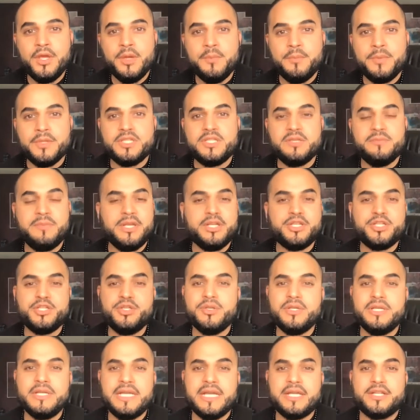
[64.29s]
but to make sure
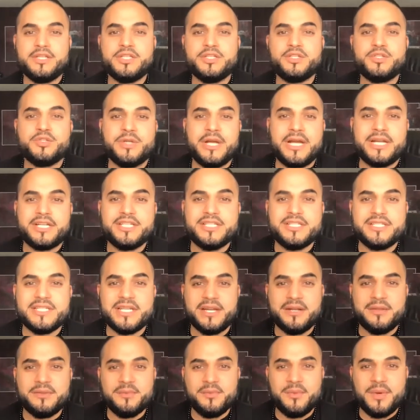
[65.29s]
you can get distractions
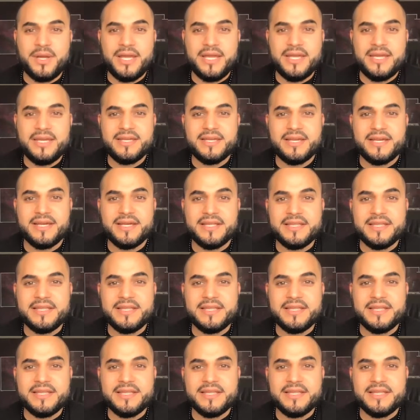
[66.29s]
out of the way,